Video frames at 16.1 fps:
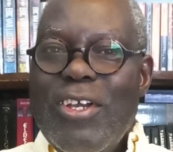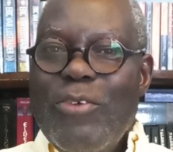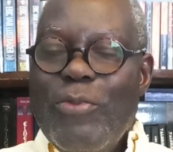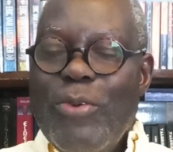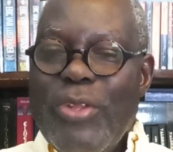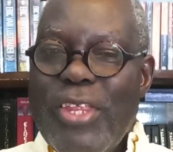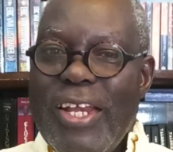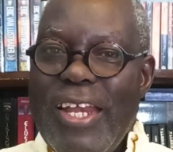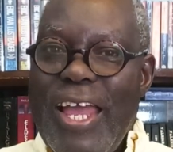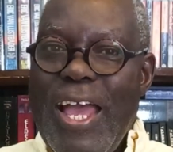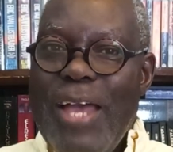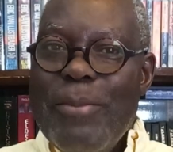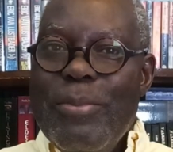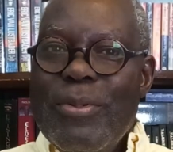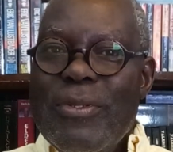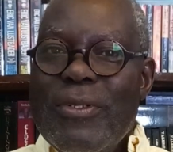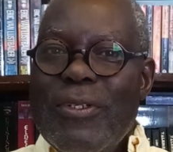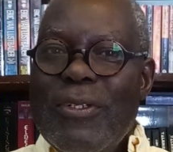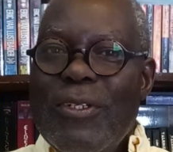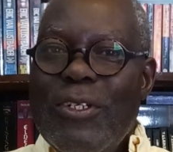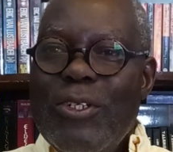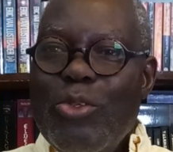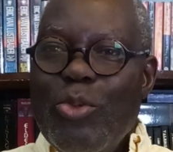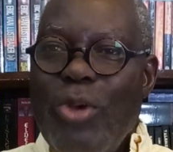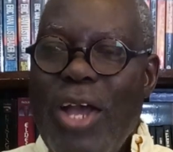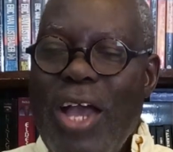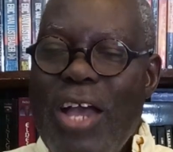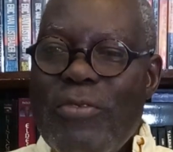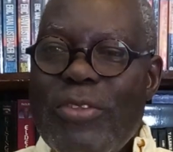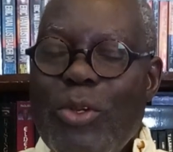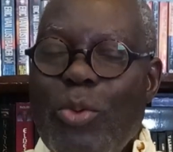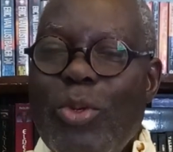for the lab to
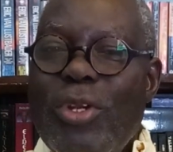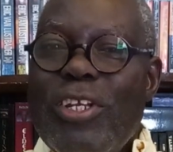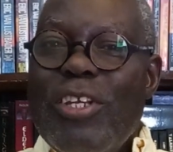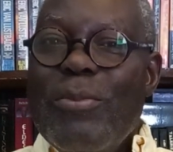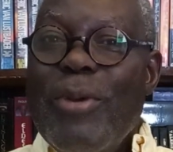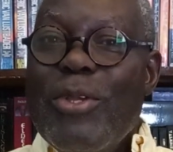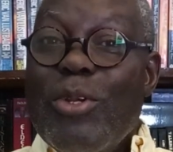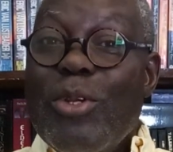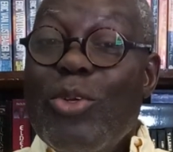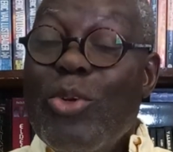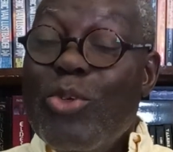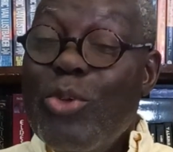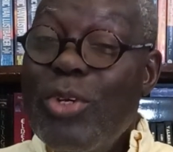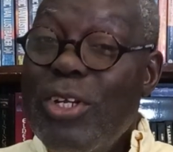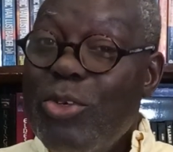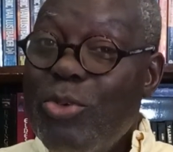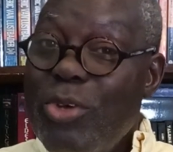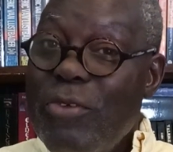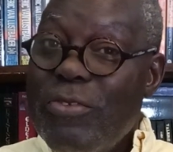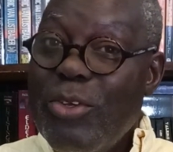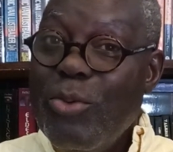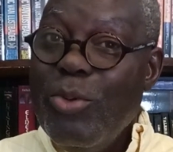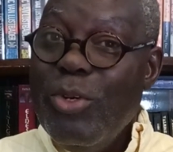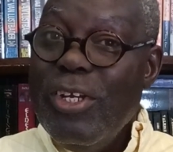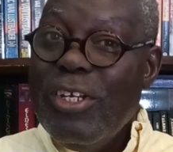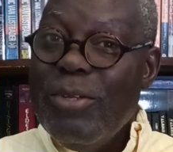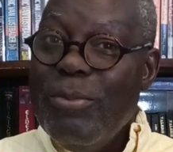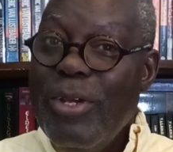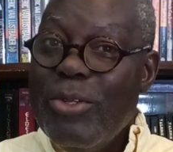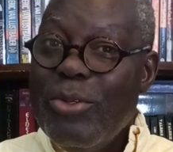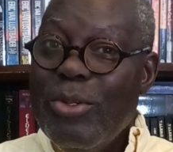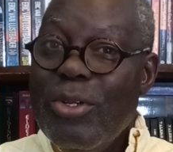have the quality manual, not only to have the quality
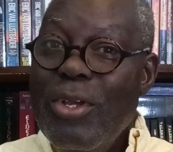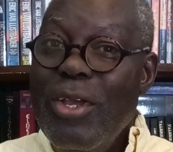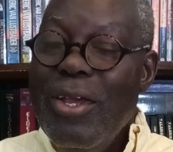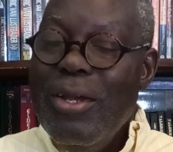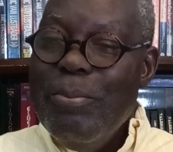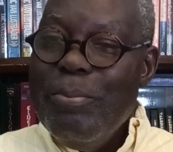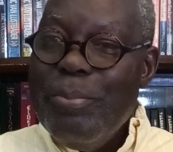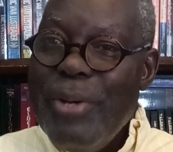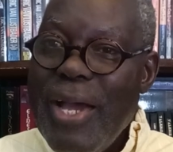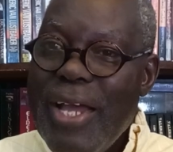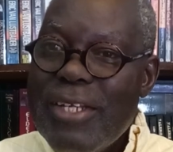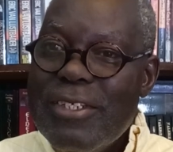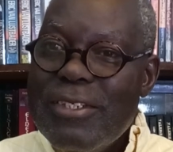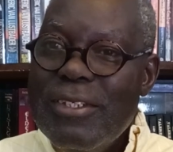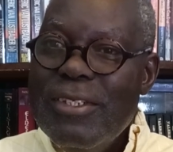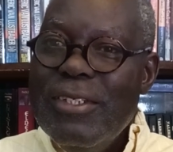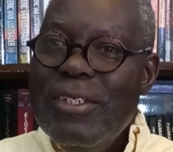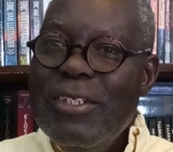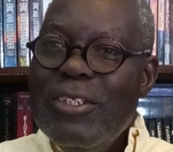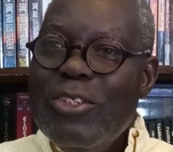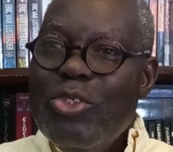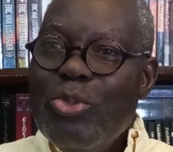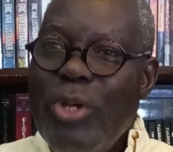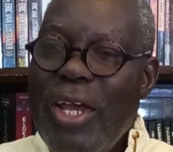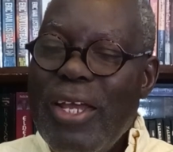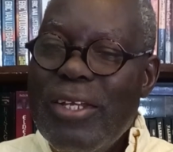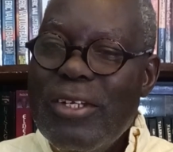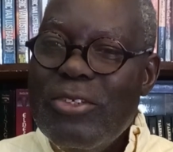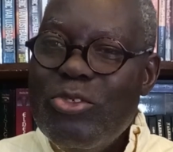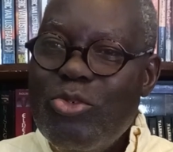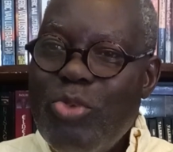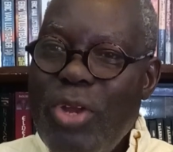manual, but to
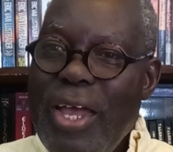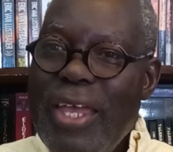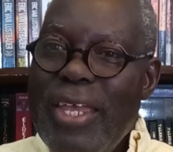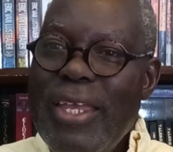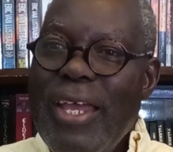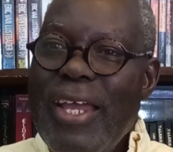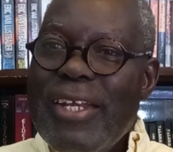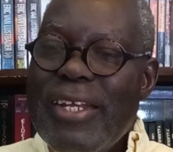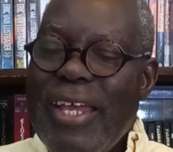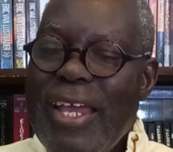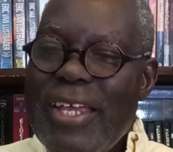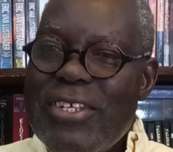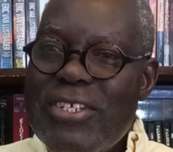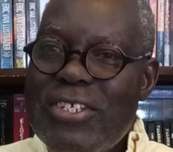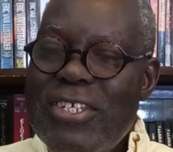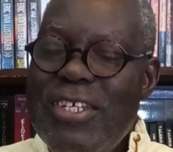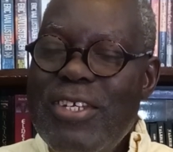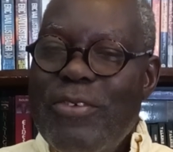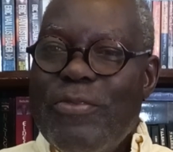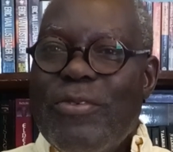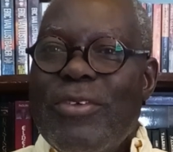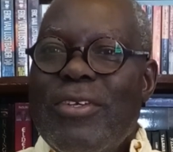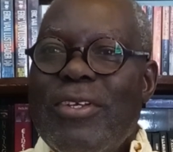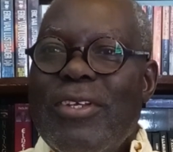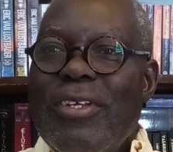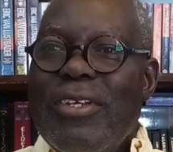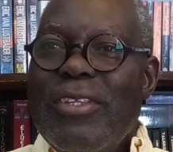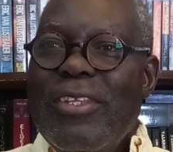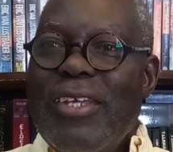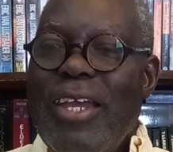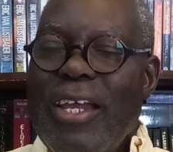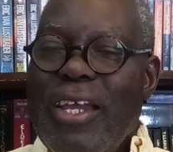try and achieve
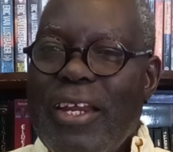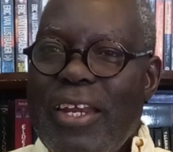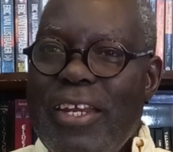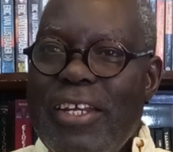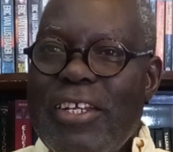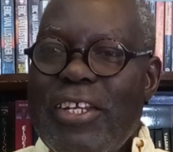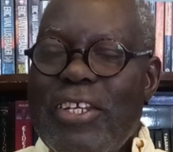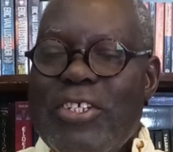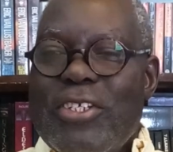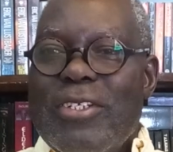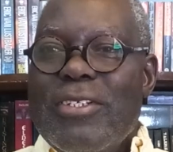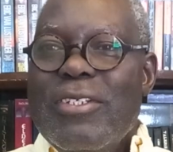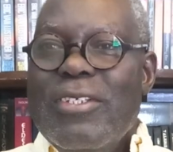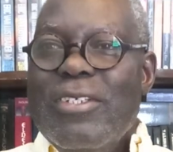the accreditation,